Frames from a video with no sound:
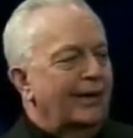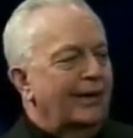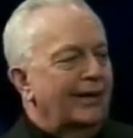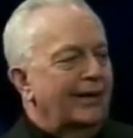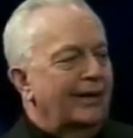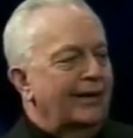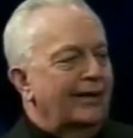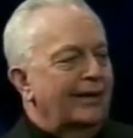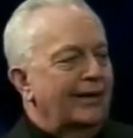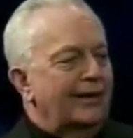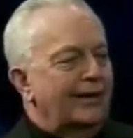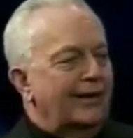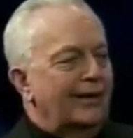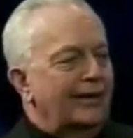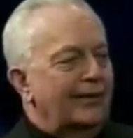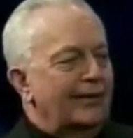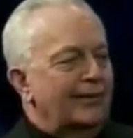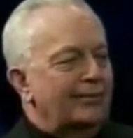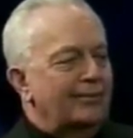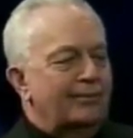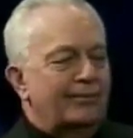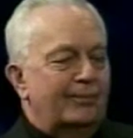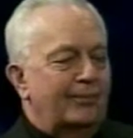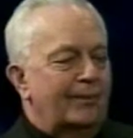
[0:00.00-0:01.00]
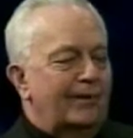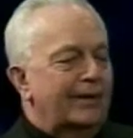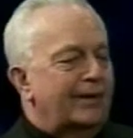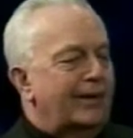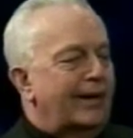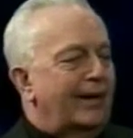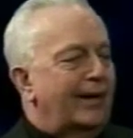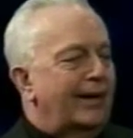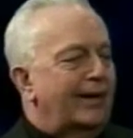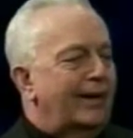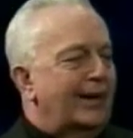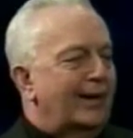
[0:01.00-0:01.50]
And
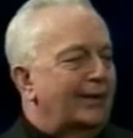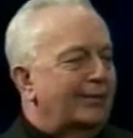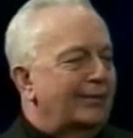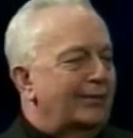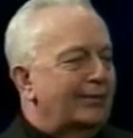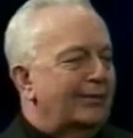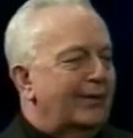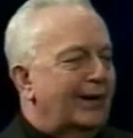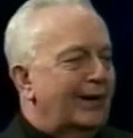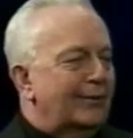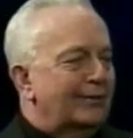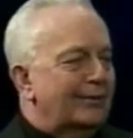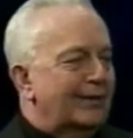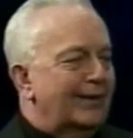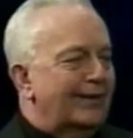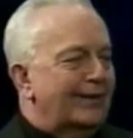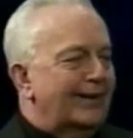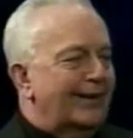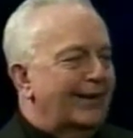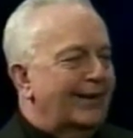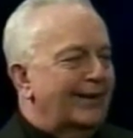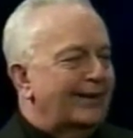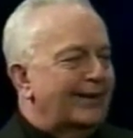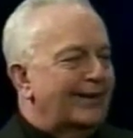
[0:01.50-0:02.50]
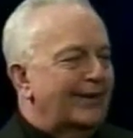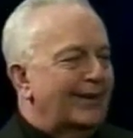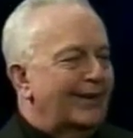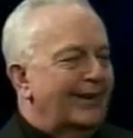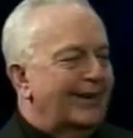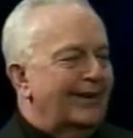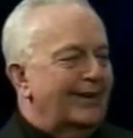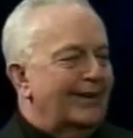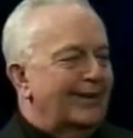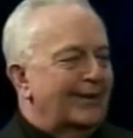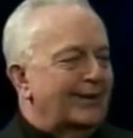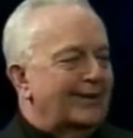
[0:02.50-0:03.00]
you can't have a favorite. I
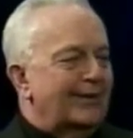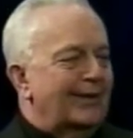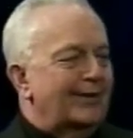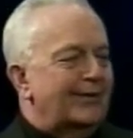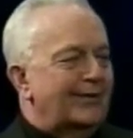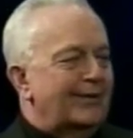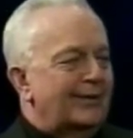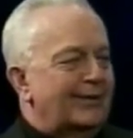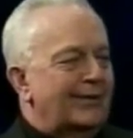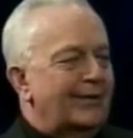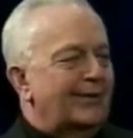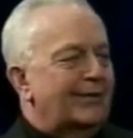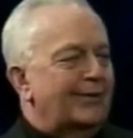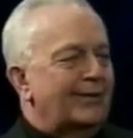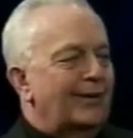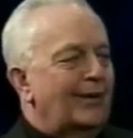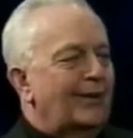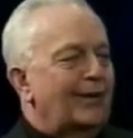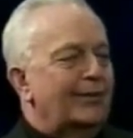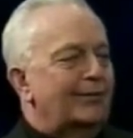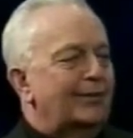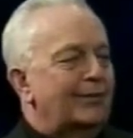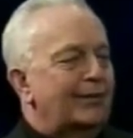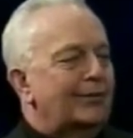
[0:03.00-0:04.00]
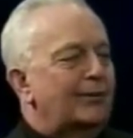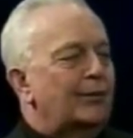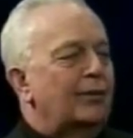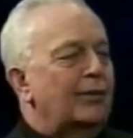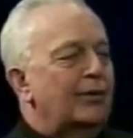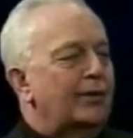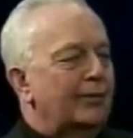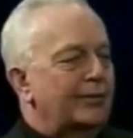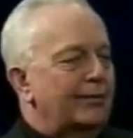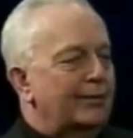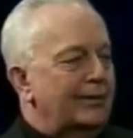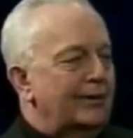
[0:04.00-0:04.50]
tell you, it's just all of it's
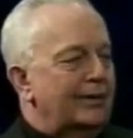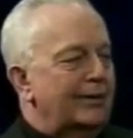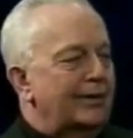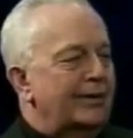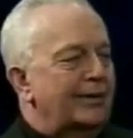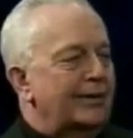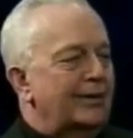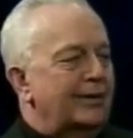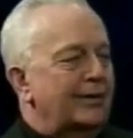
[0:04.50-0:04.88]
wonderful.